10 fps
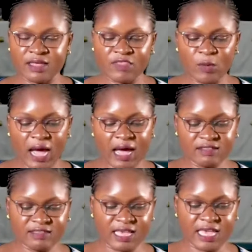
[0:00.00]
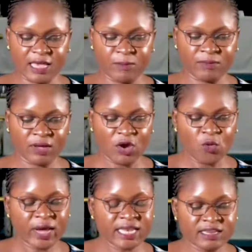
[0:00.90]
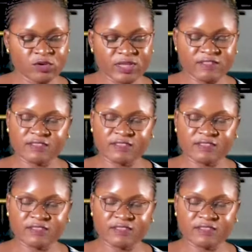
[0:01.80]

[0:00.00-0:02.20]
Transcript: They were asking him, When did we